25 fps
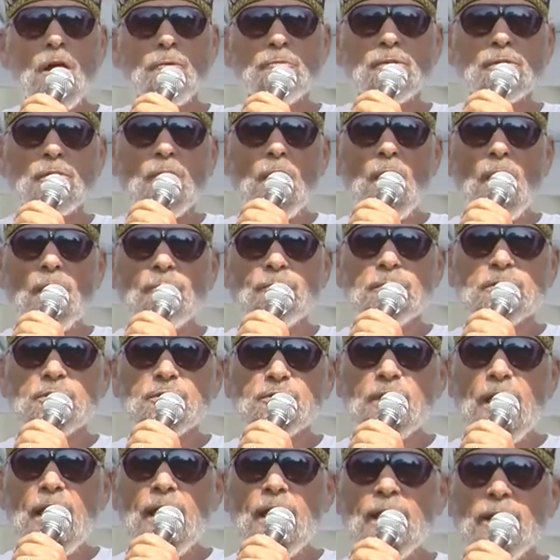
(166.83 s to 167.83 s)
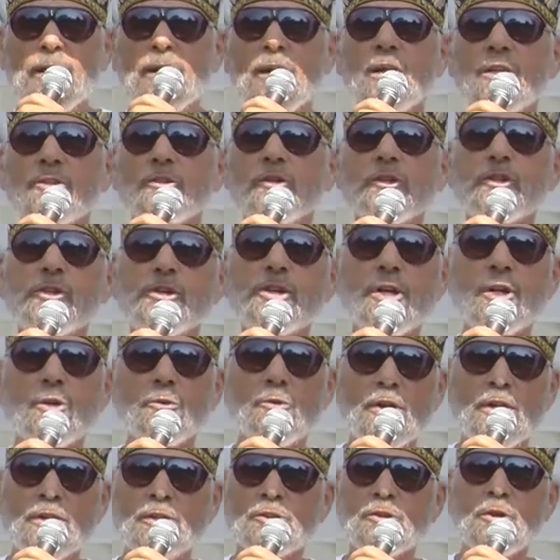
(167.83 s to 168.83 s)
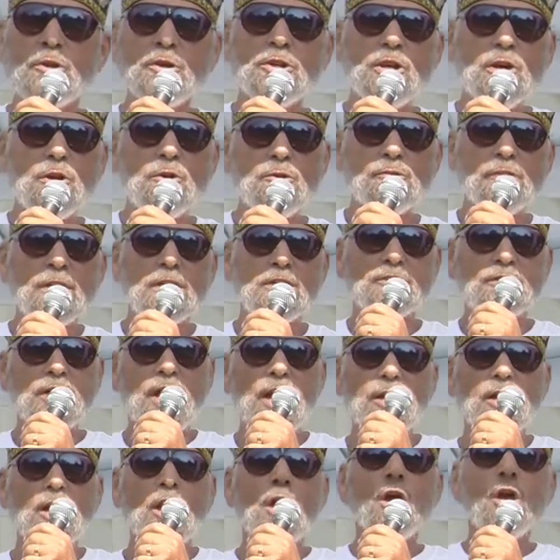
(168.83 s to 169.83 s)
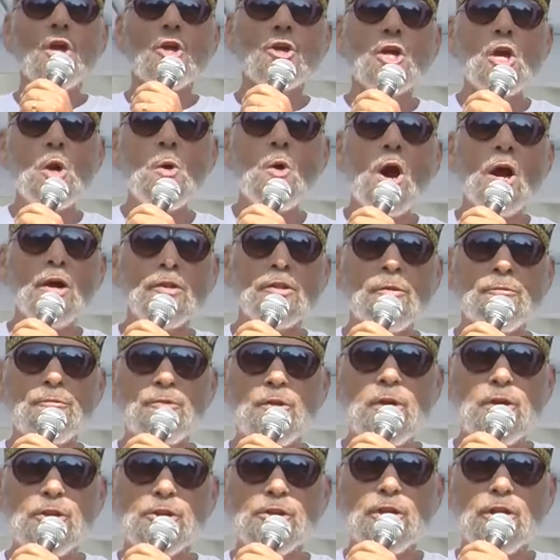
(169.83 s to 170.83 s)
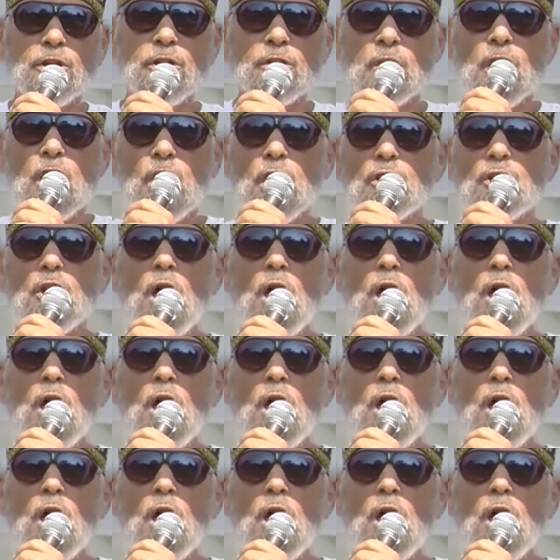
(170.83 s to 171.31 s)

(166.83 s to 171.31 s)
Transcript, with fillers: often, often say to children, to youth, they say, You are the future.